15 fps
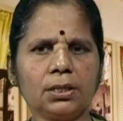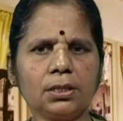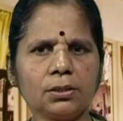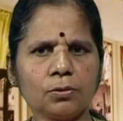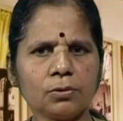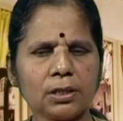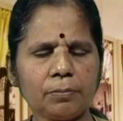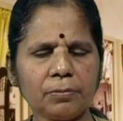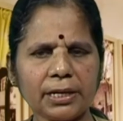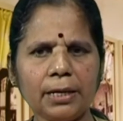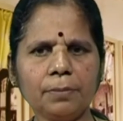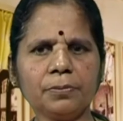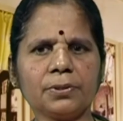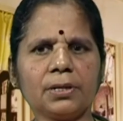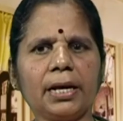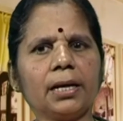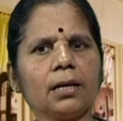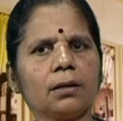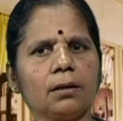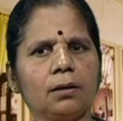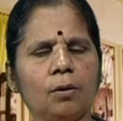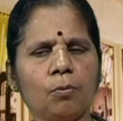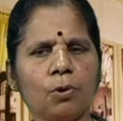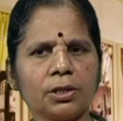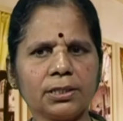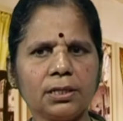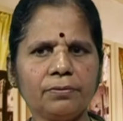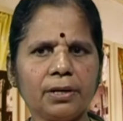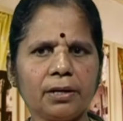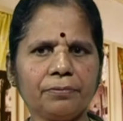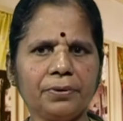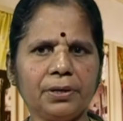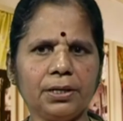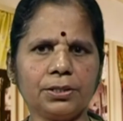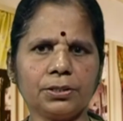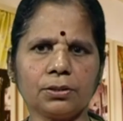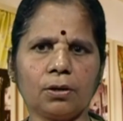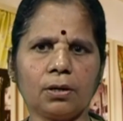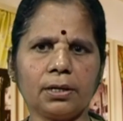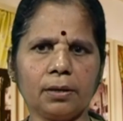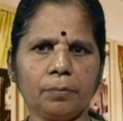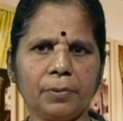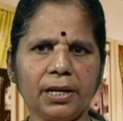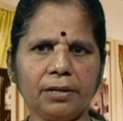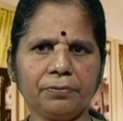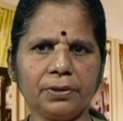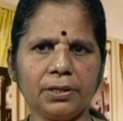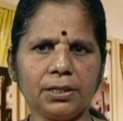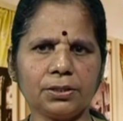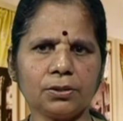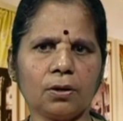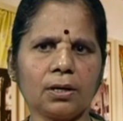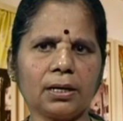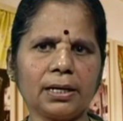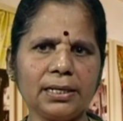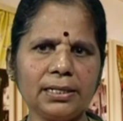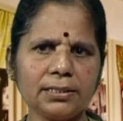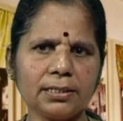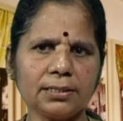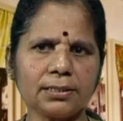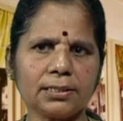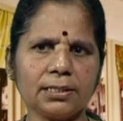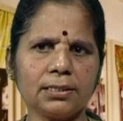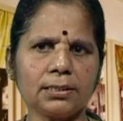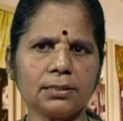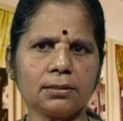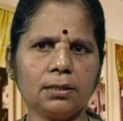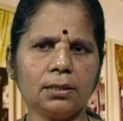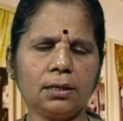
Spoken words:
So sometimes, like, you know, wash and wear finish or drip dye finish or crease resistance